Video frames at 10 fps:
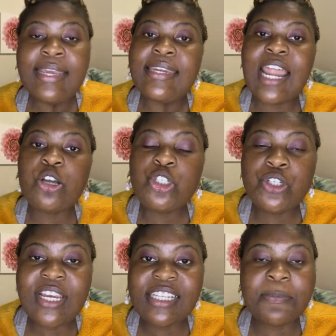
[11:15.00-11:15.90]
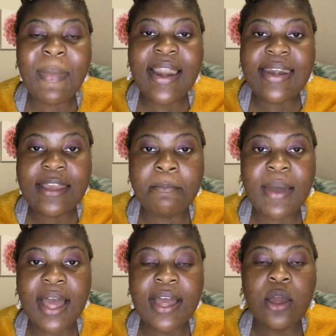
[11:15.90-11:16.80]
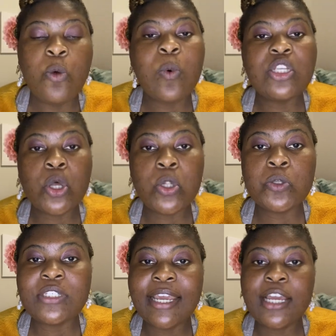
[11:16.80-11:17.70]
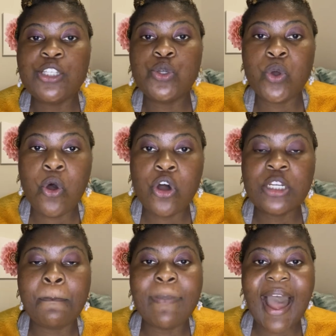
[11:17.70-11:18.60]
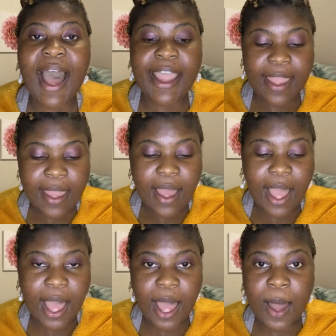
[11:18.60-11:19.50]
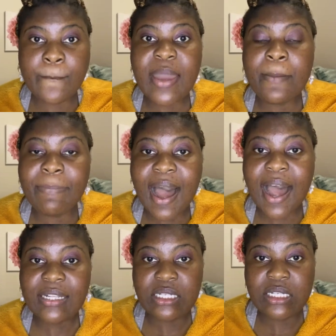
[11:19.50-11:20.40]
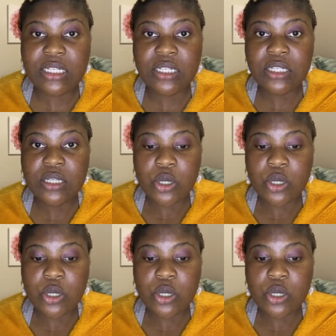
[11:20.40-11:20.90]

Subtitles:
Now, Julius Malema was also taken to court by a party,